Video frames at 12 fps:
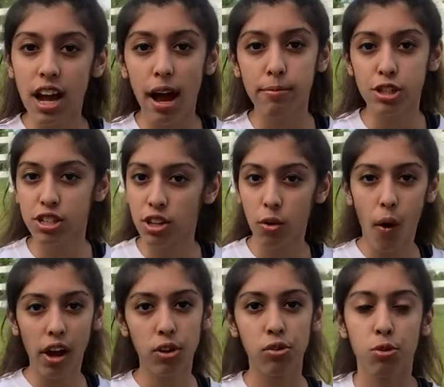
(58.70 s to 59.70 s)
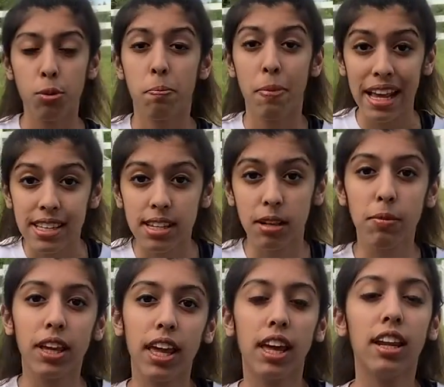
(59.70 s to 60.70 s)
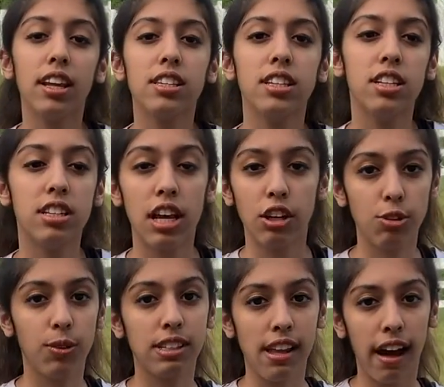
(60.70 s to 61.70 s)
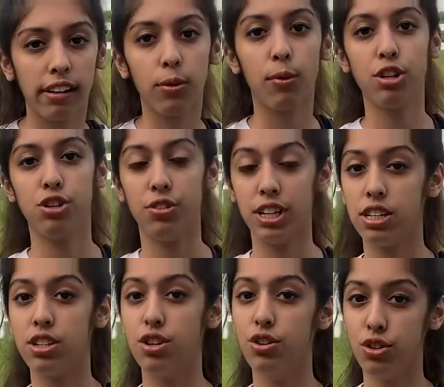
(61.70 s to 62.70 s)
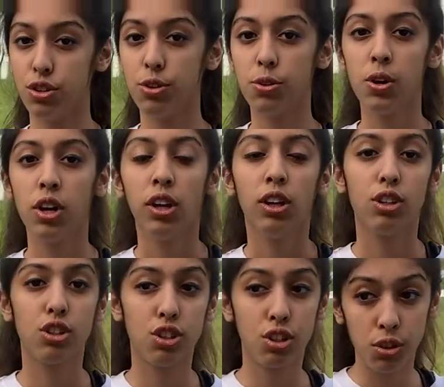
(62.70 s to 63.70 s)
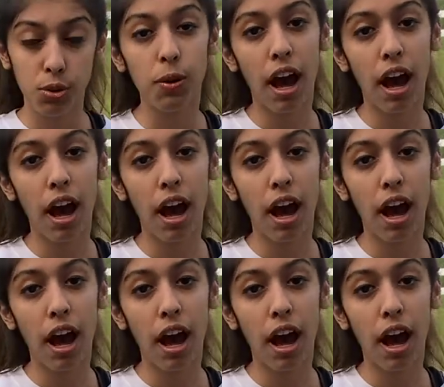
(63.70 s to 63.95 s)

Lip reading: I'm just going to walk you through the basic mechanics and tell you exactly what you need to do to